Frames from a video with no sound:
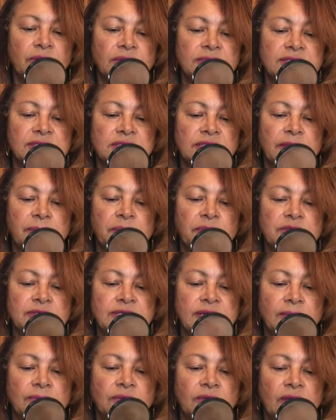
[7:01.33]
a slip or
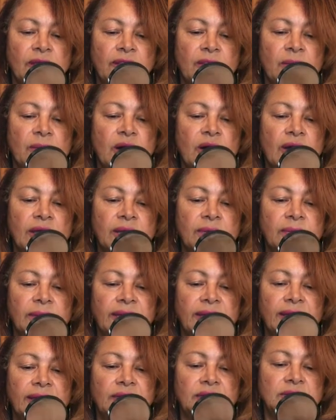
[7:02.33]
something on the bottom, but
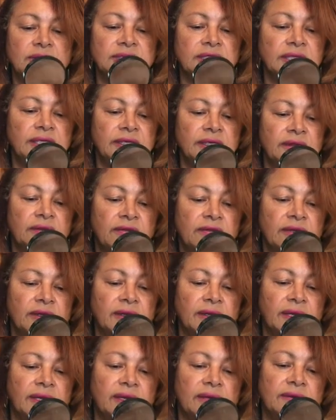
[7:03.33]
I don't see anything
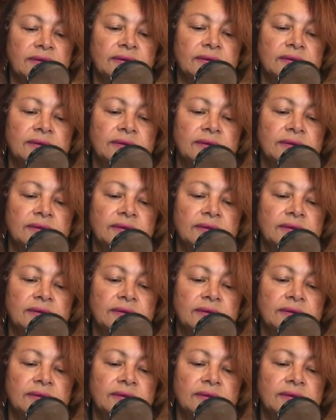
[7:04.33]
now.